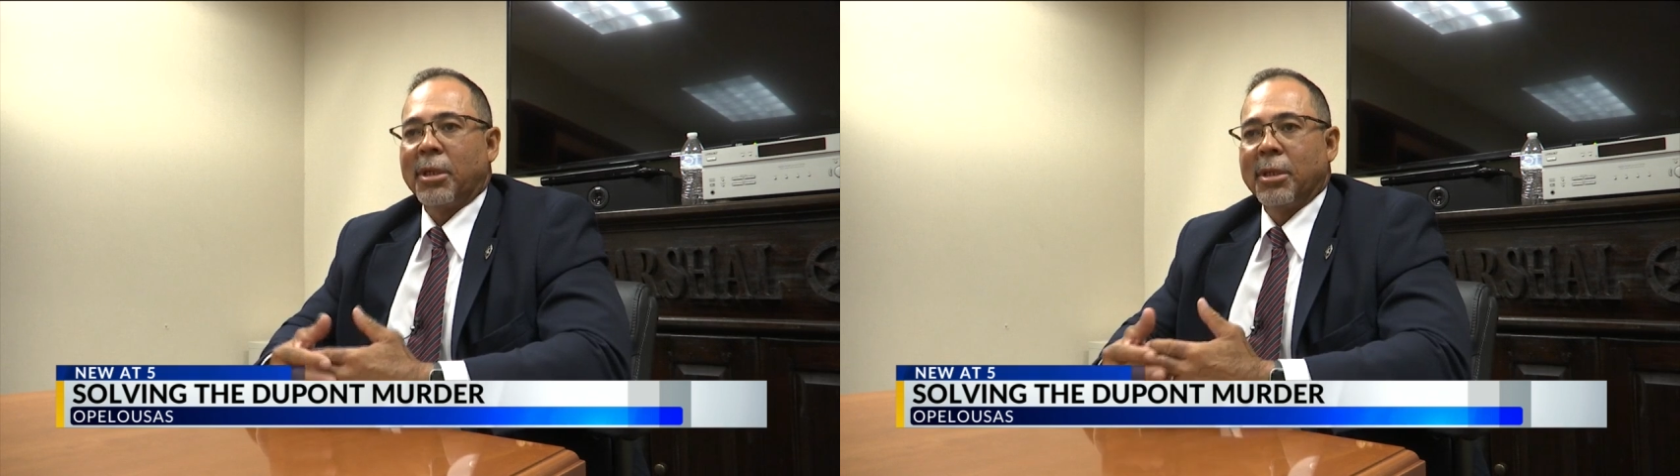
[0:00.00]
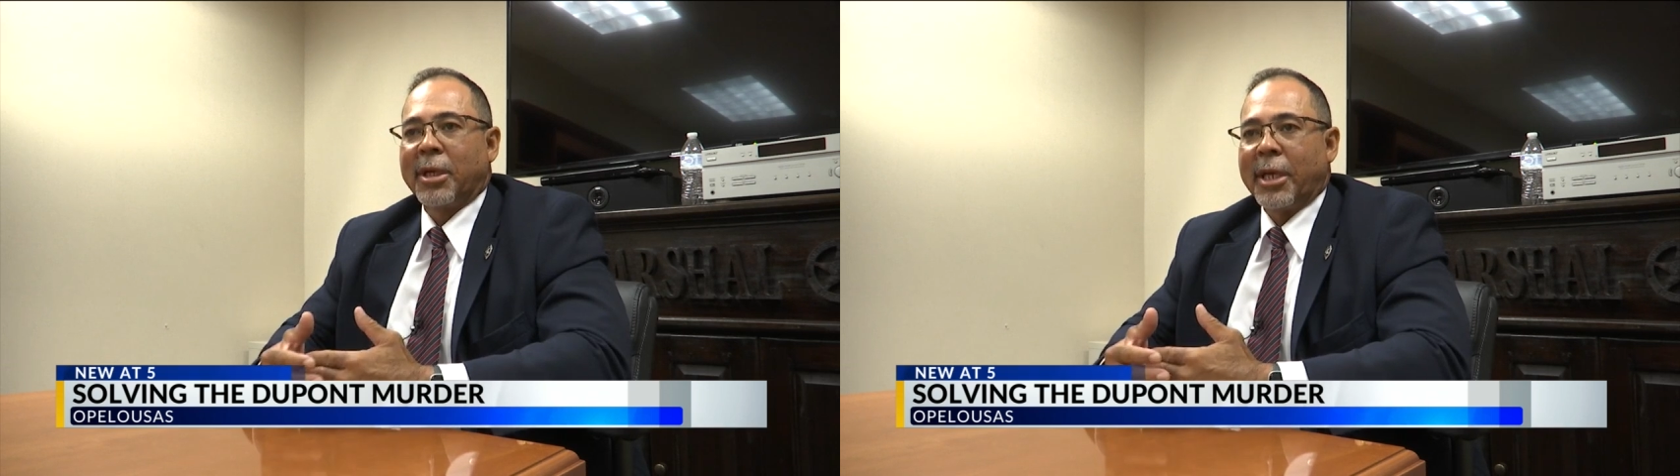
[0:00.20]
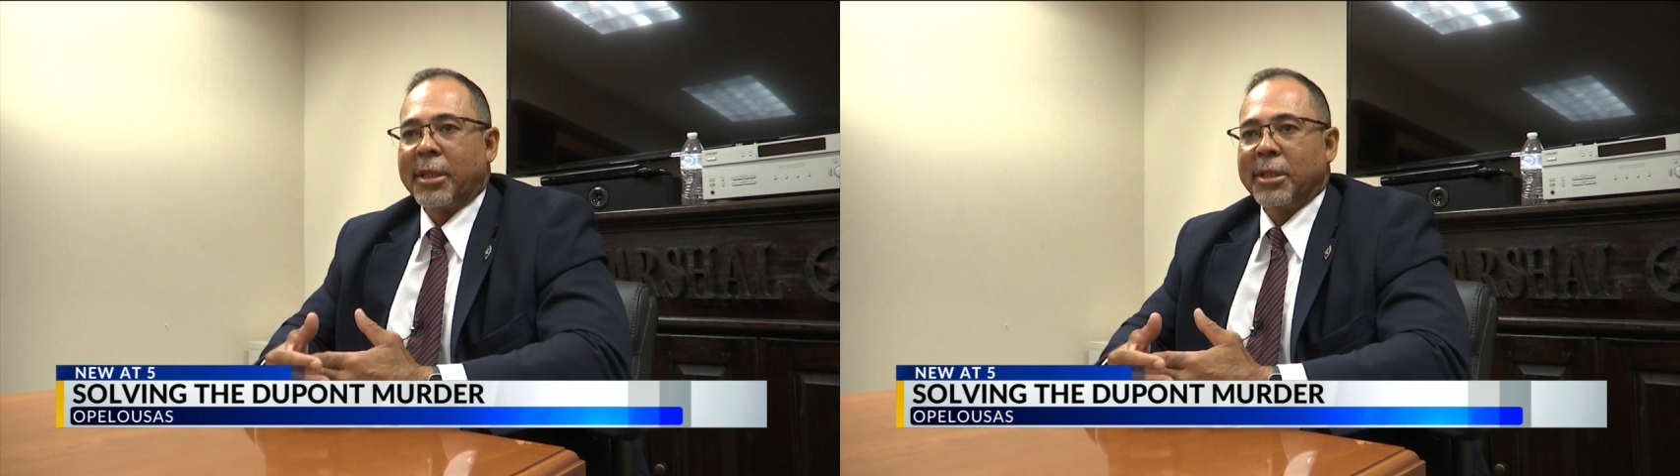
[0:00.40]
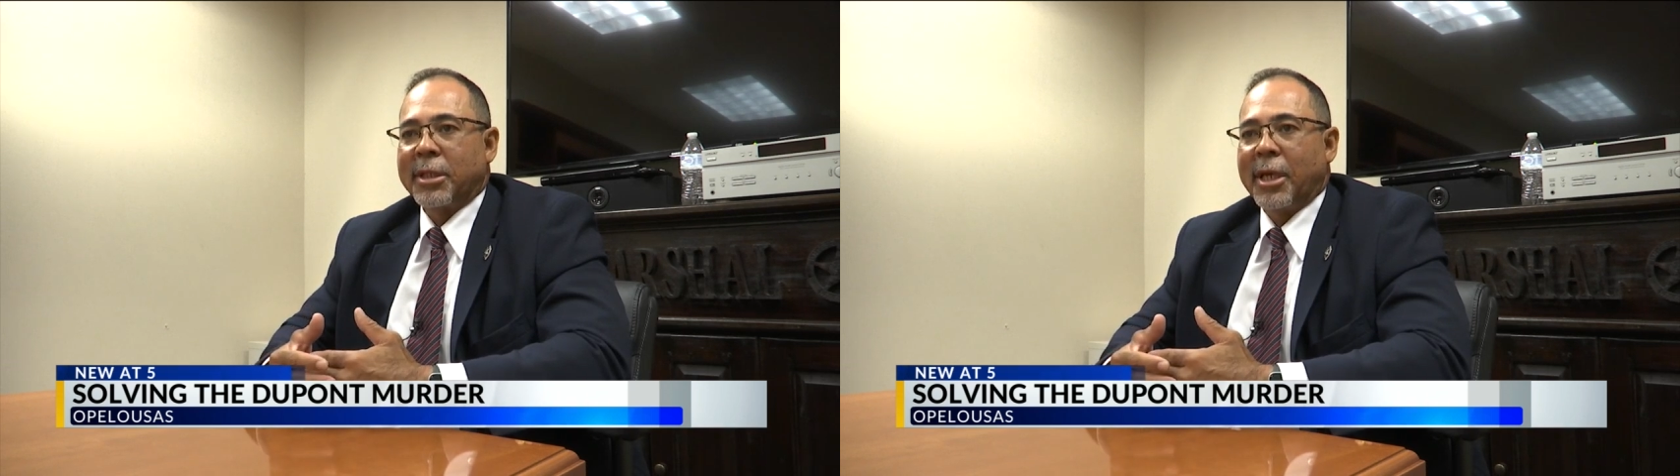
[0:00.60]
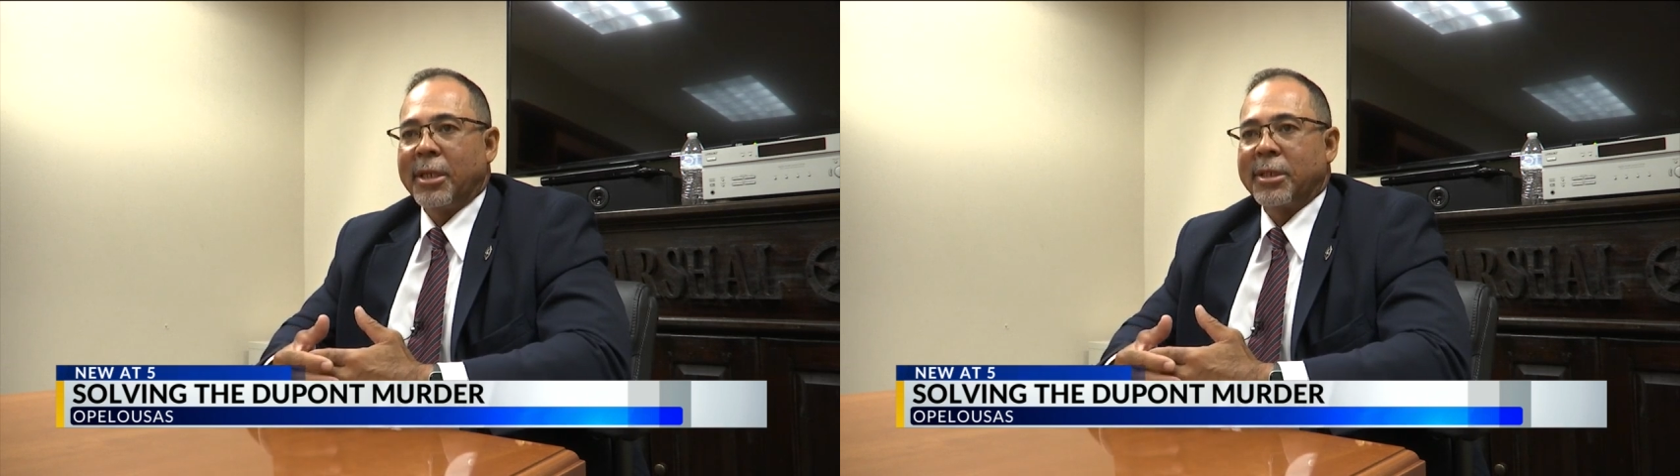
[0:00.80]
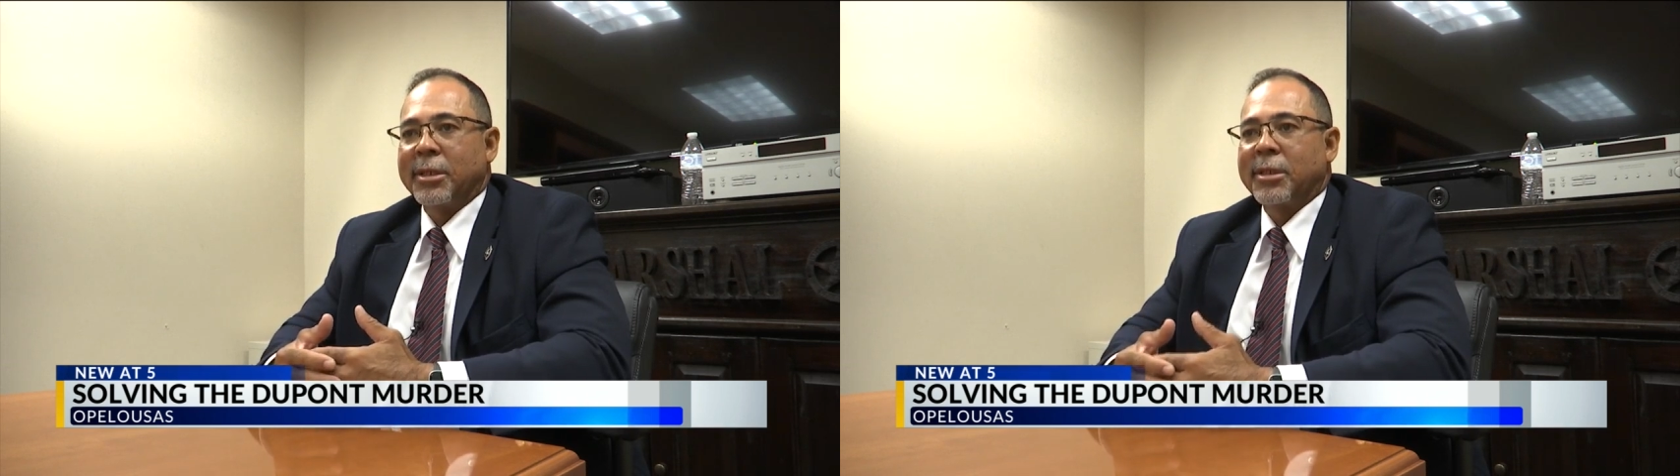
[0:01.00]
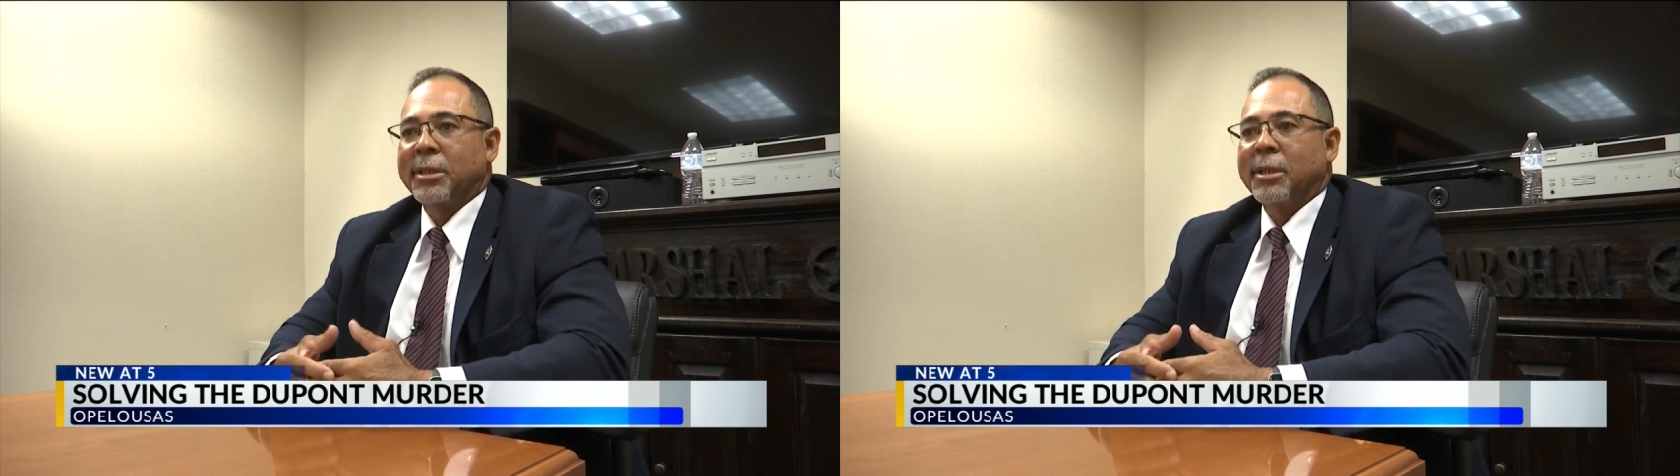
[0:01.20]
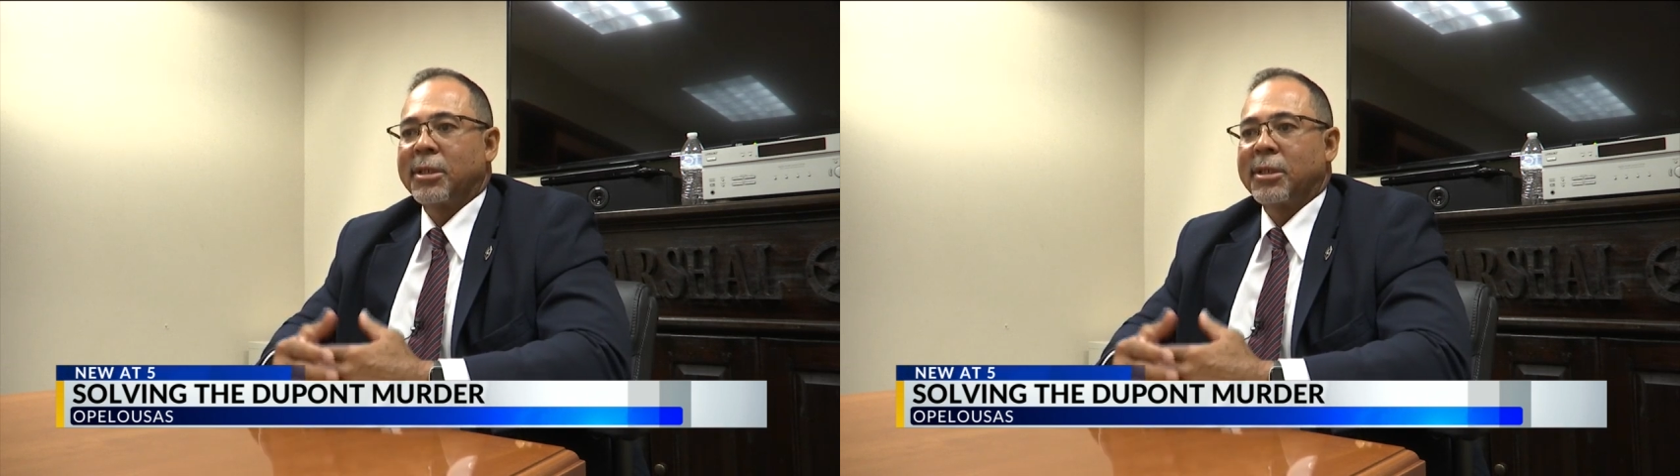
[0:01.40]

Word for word: look at these cases,